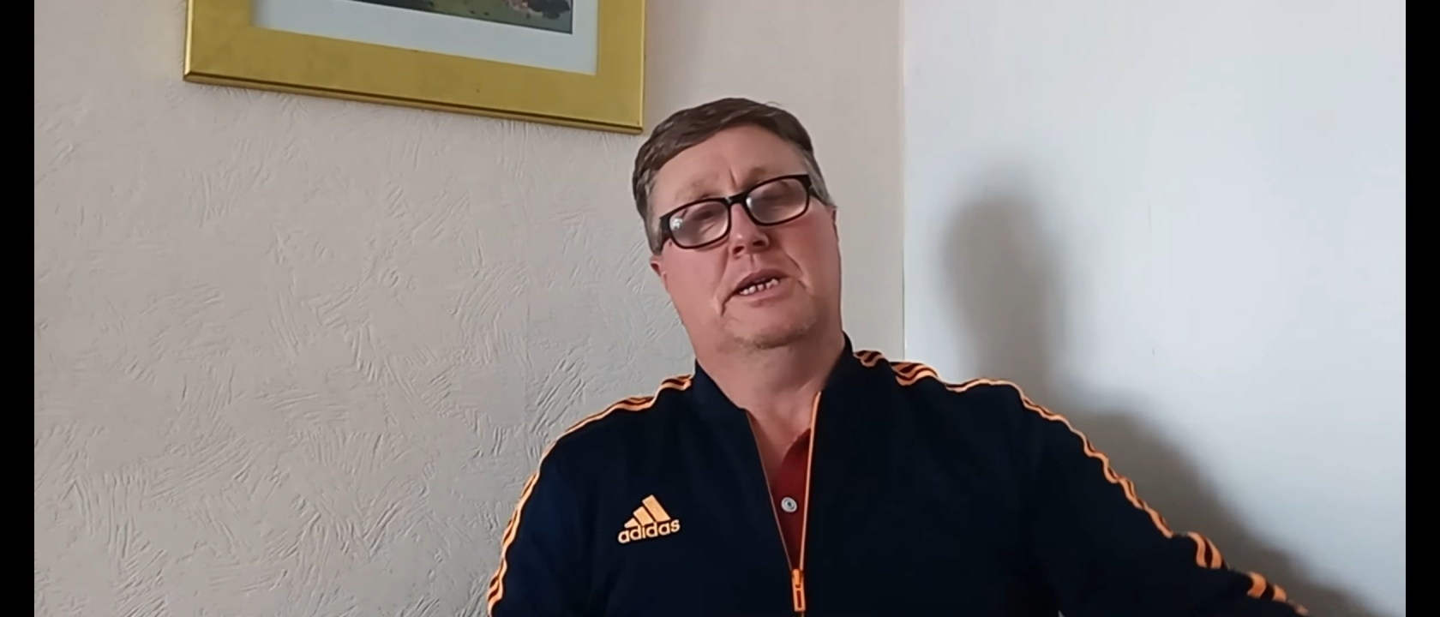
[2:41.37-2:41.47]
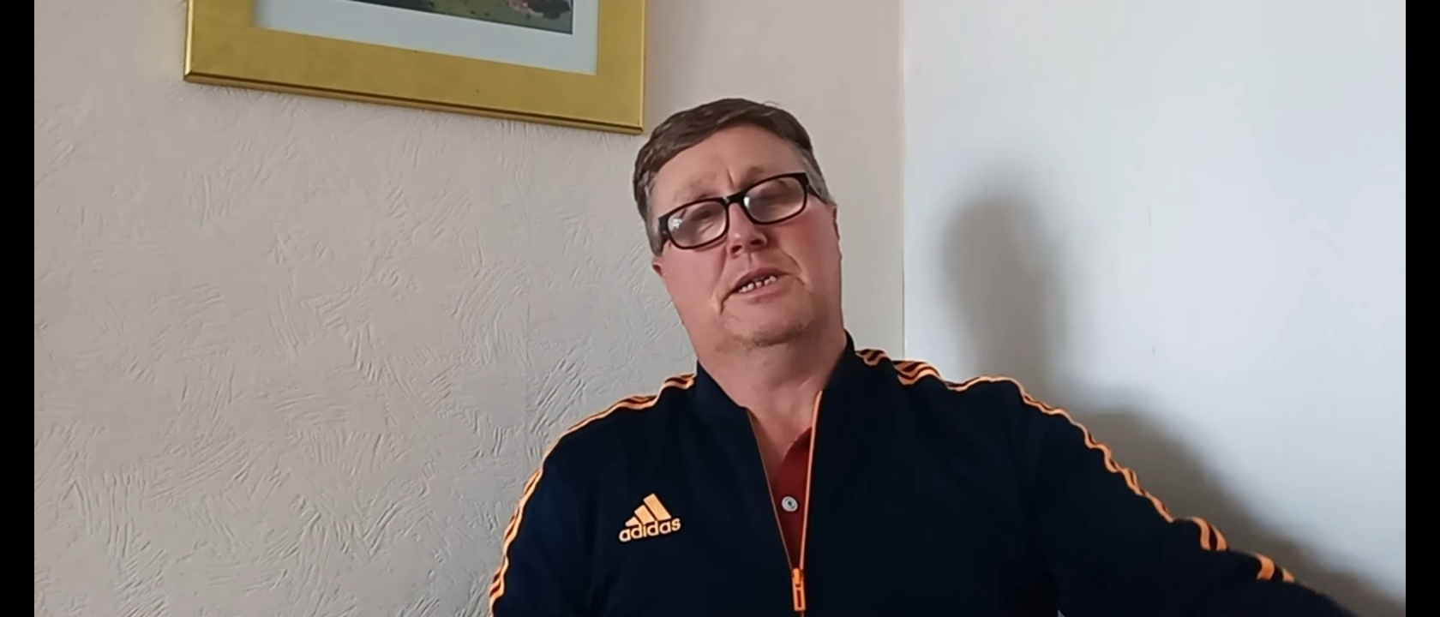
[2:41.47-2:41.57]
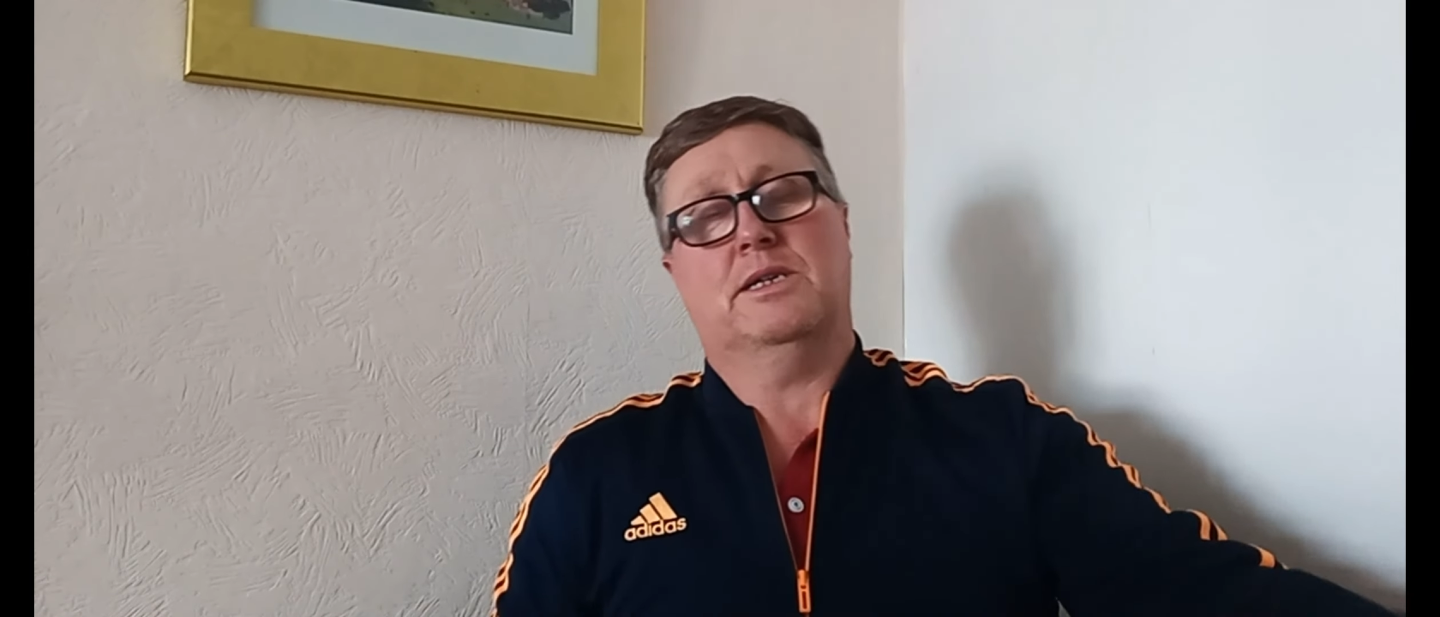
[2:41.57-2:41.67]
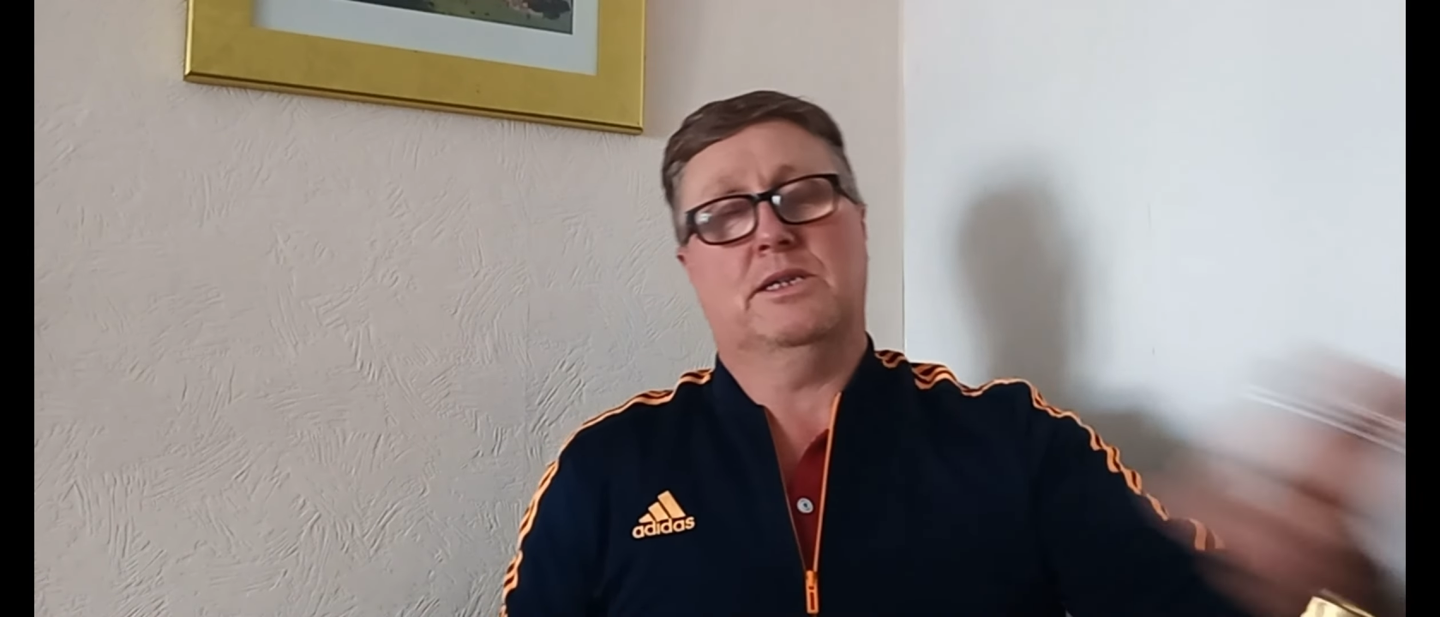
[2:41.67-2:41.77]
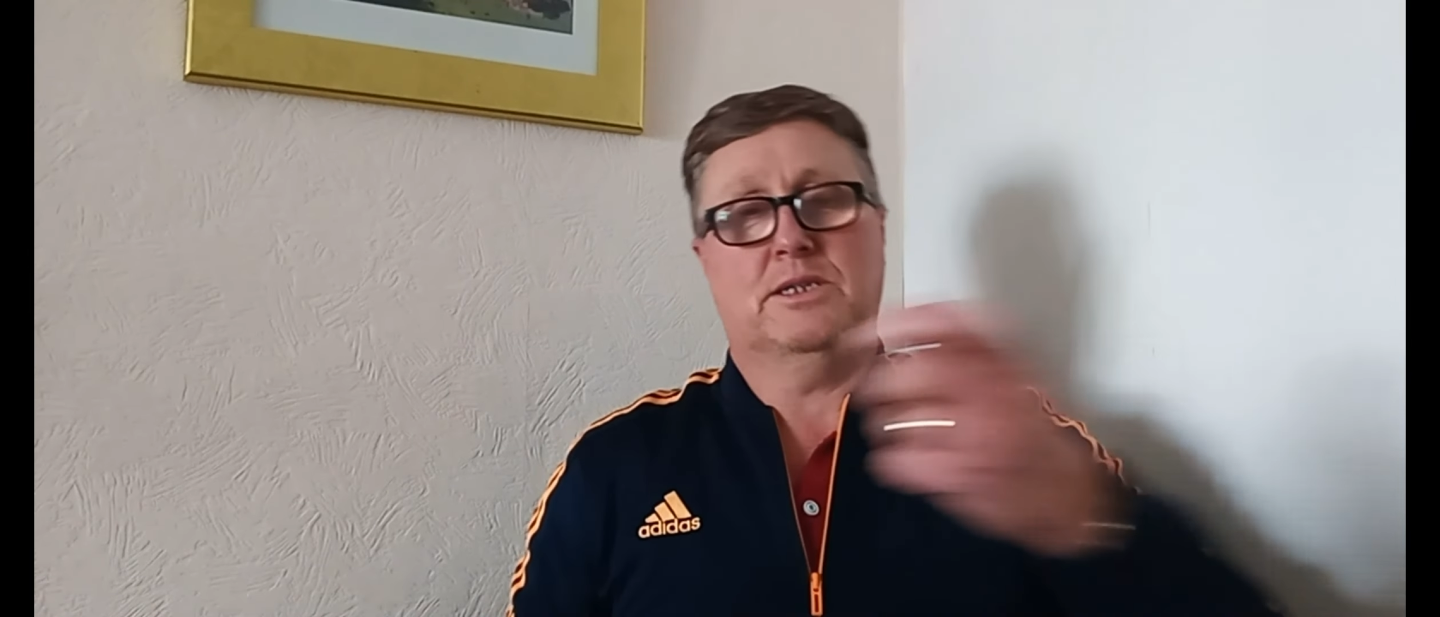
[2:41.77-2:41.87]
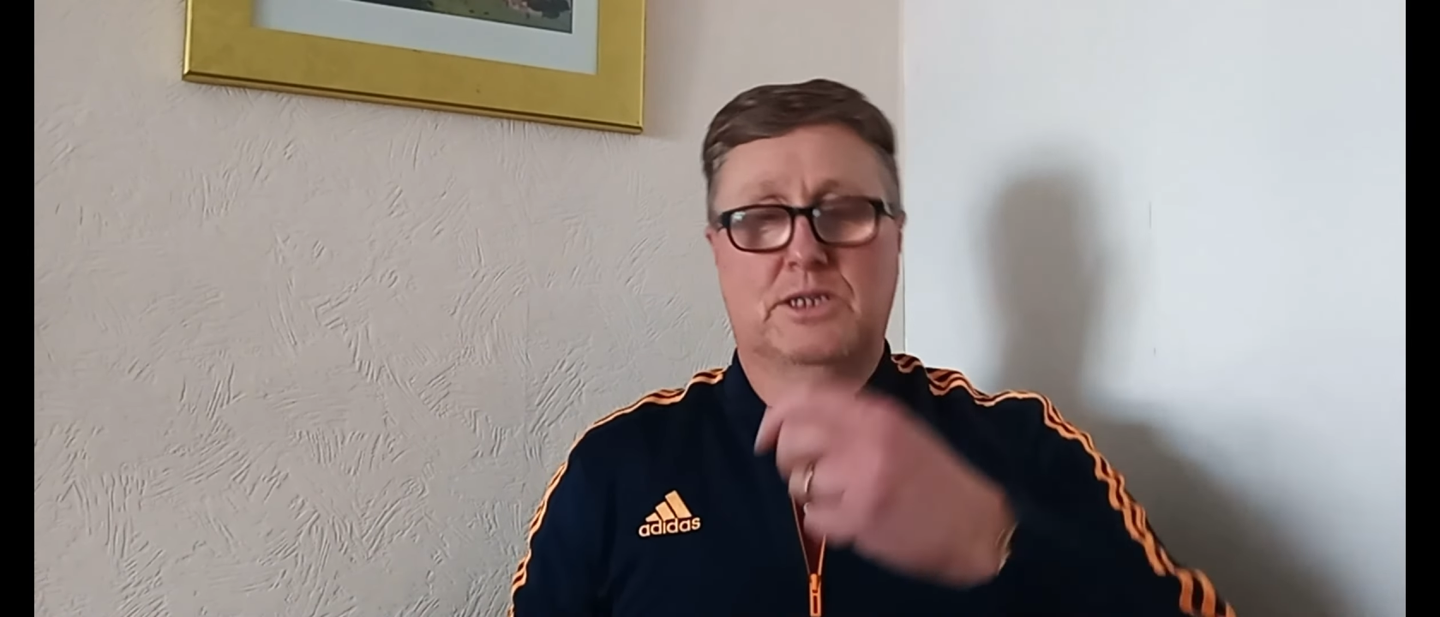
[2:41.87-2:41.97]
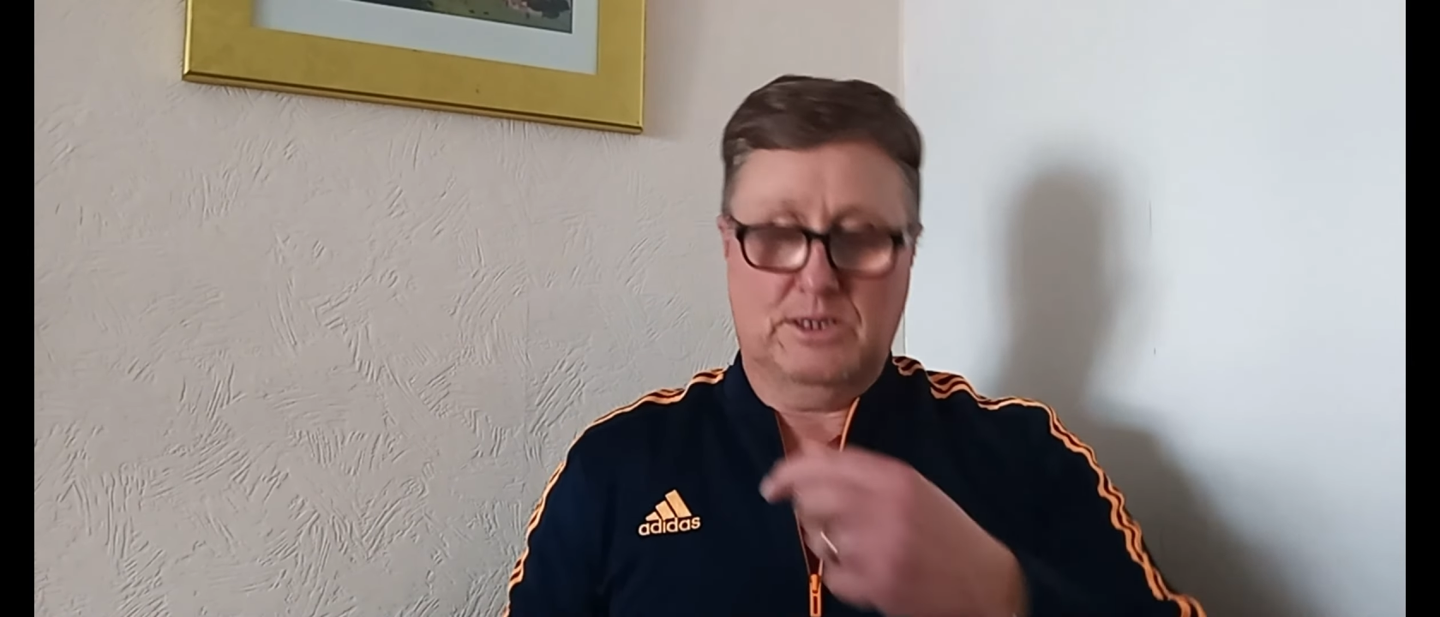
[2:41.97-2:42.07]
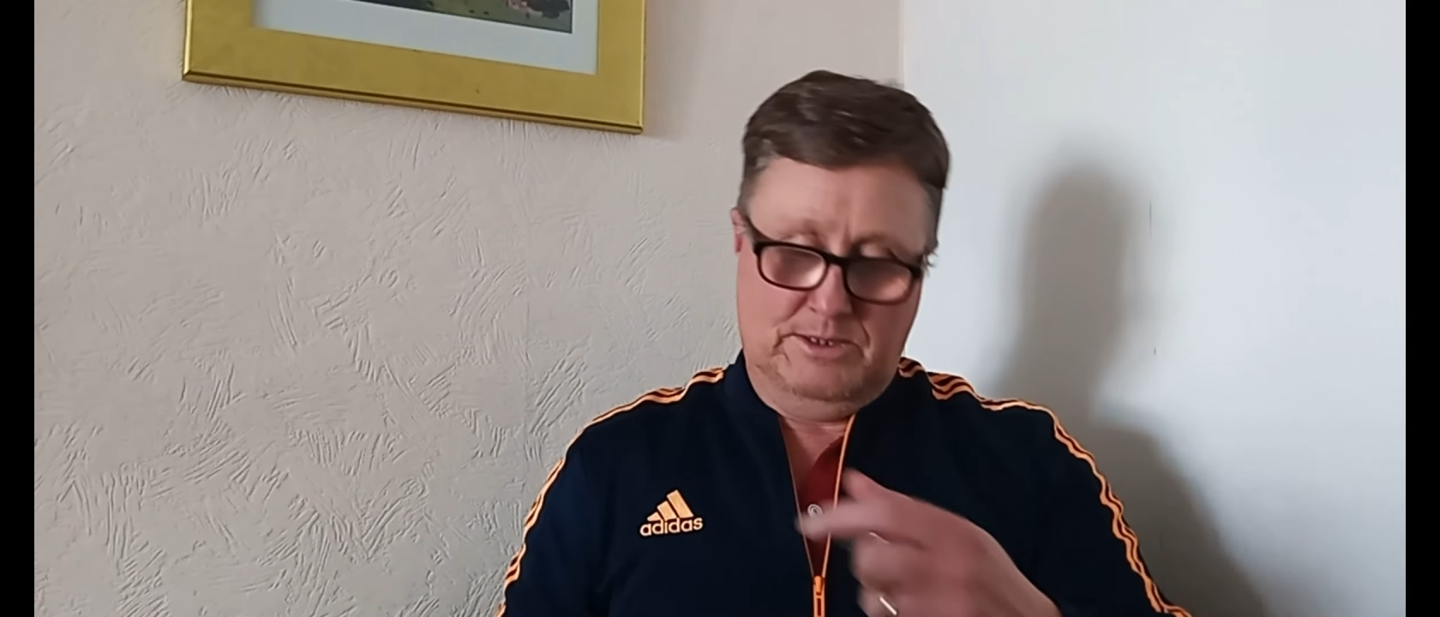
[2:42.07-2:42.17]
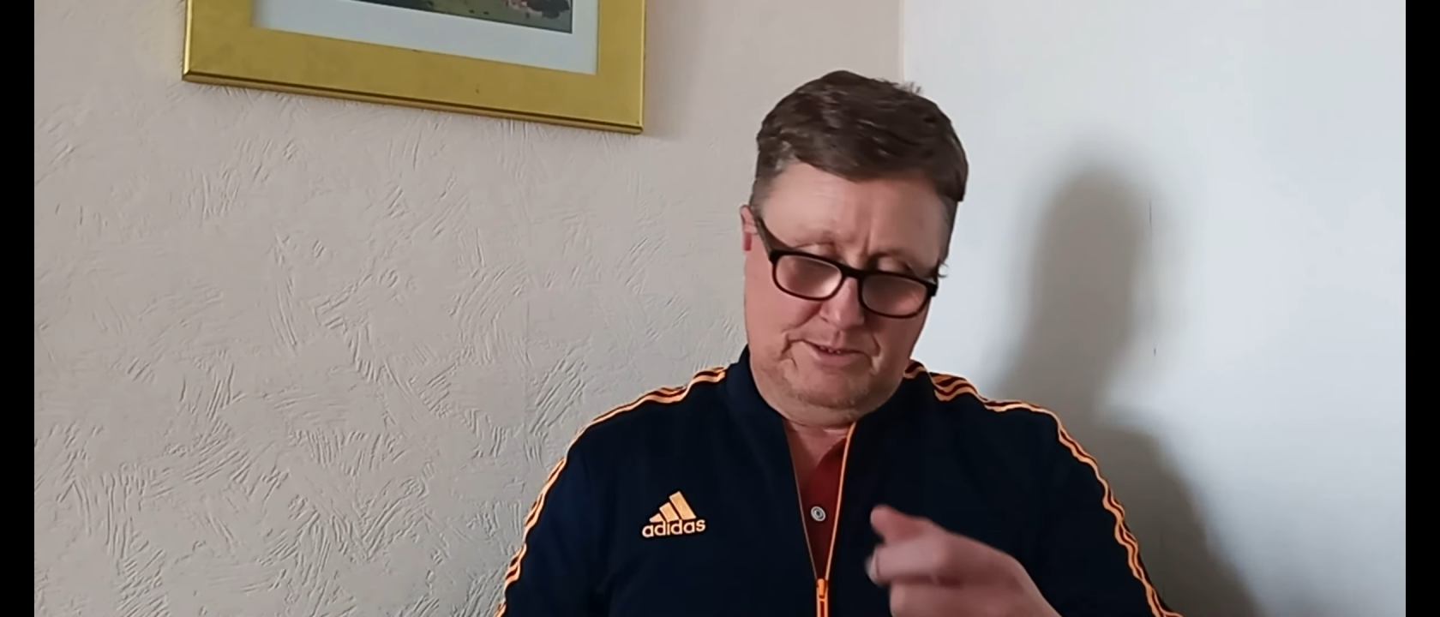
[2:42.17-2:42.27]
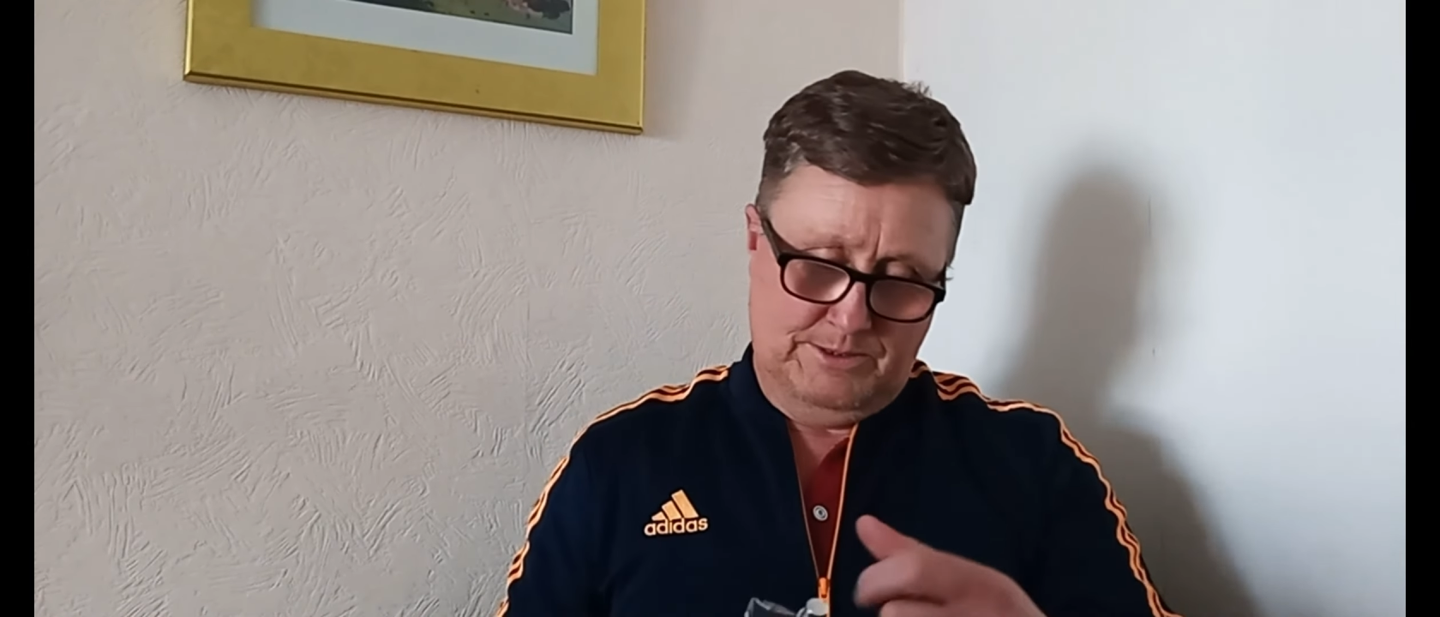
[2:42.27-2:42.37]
It's a